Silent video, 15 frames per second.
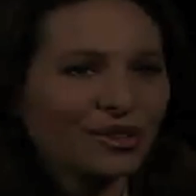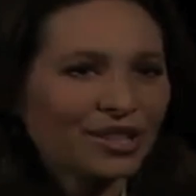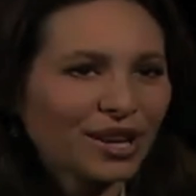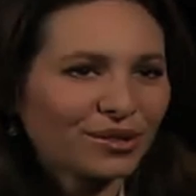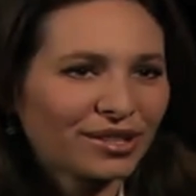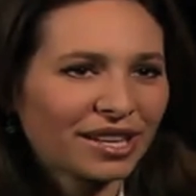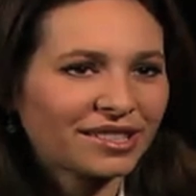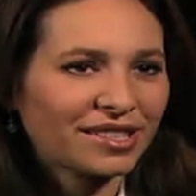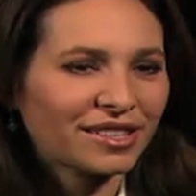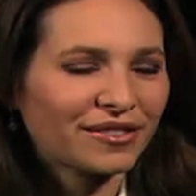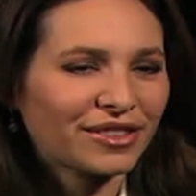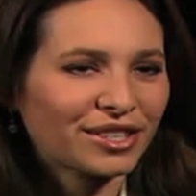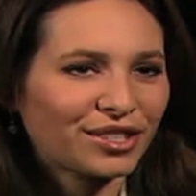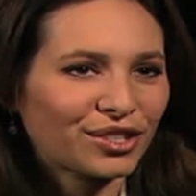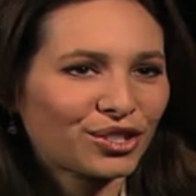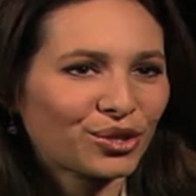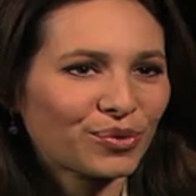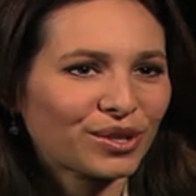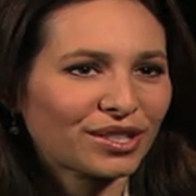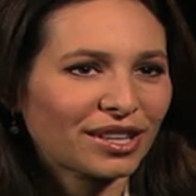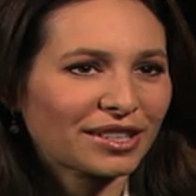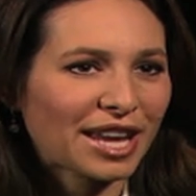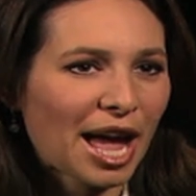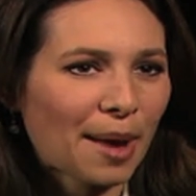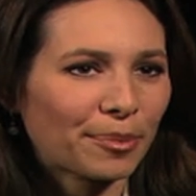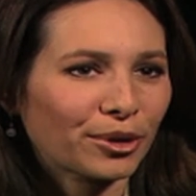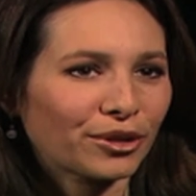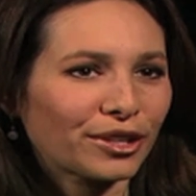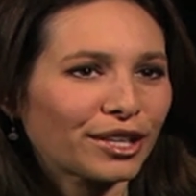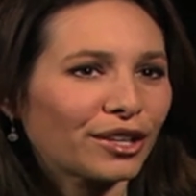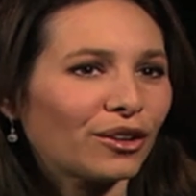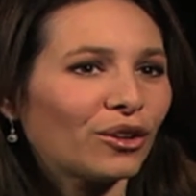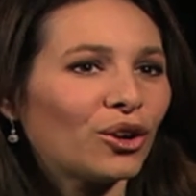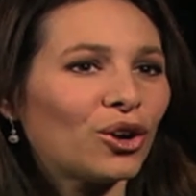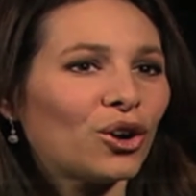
how sensitive this issue is on Capitol Hill.